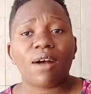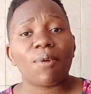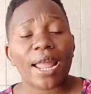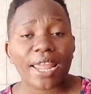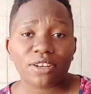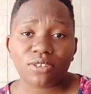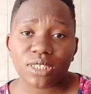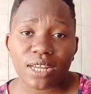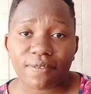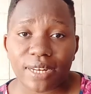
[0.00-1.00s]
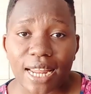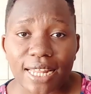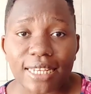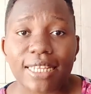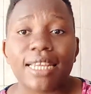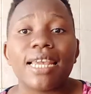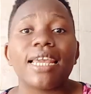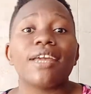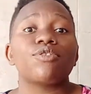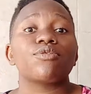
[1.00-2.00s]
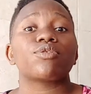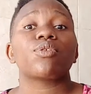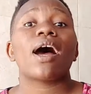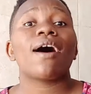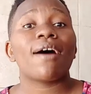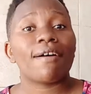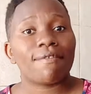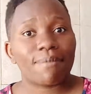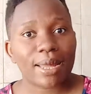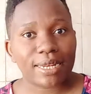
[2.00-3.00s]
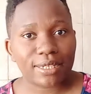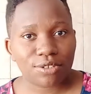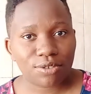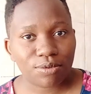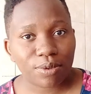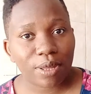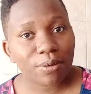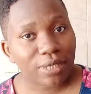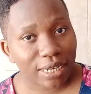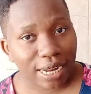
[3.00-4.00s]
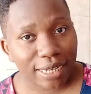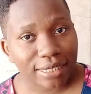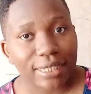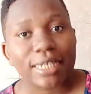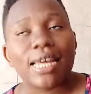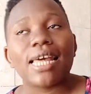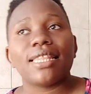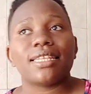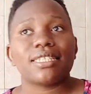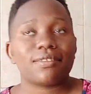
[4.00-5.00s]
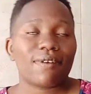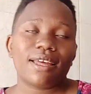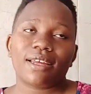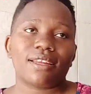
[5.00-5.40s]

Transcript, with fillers: why I don't have a nanny and also how I've managed without a nanny this far.